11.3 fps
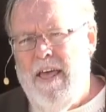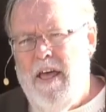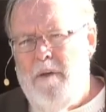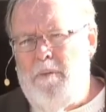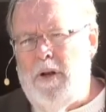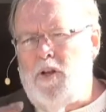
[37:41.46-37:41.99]

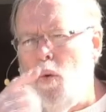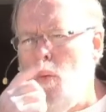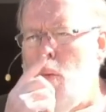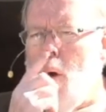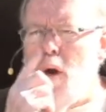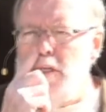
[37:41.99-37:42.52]
But to
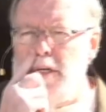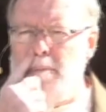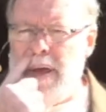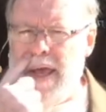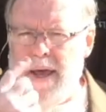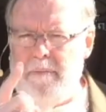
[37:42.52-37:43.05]
worship
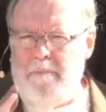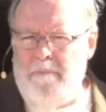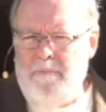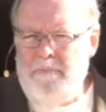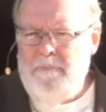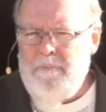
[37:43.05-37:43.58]
Him,
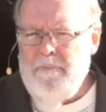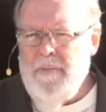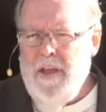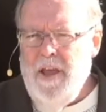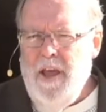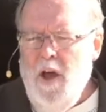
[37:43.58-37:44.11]

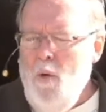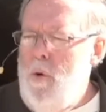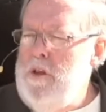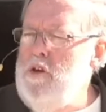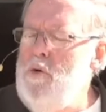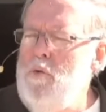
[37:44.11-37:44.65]
when
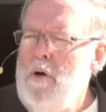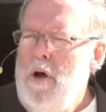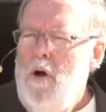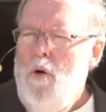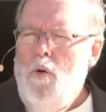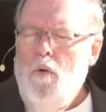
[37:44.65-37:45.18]
you,
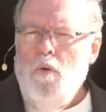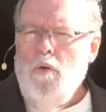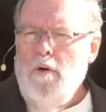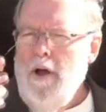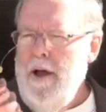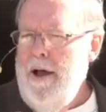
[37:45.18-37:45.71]

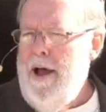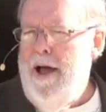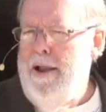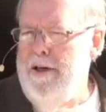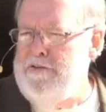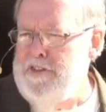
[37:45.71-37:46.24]
I
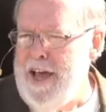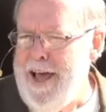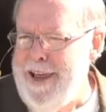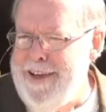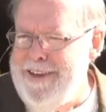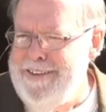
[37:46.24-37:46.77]
love Sally.